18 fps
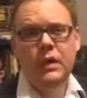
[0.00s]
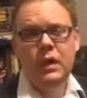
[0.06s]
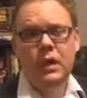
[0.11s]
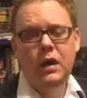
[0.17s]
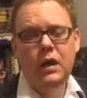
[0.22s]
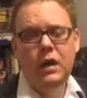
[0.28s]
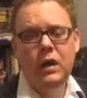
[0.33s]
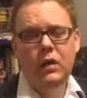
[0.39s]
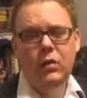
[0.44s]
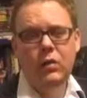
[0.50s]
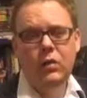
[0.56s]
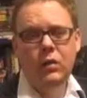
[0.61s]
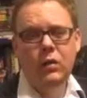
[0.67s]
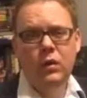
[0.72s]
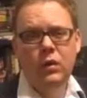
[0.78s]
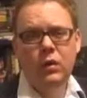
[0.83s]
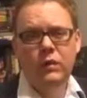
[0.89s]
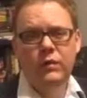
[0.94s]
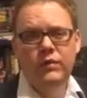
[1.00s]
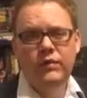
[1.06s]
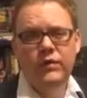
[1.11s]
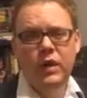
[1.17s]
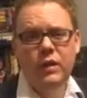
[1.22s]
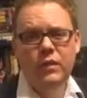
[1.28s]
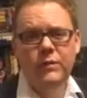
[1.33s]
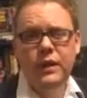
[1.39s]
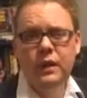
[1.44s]
or
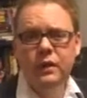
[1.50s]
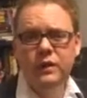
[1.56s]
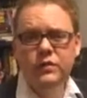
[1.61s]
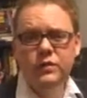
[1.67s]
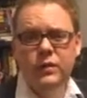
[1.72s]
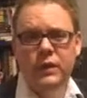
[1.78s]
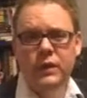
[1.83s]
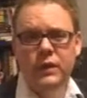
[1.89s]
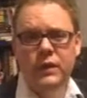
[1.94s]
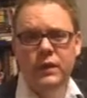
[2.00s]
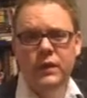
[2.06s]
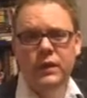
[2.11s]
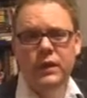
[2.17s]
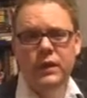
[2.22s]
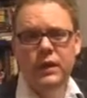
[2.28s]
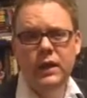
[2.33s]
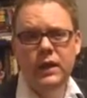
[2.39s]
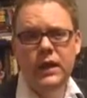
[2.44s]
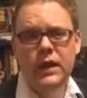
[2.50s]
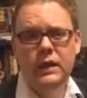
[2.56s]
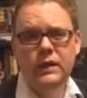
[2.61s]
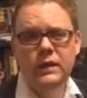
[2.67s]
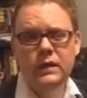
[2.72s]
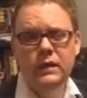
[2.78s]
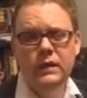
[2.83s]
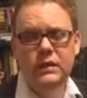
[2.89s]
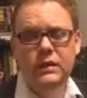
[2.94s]
follow me on Twitter at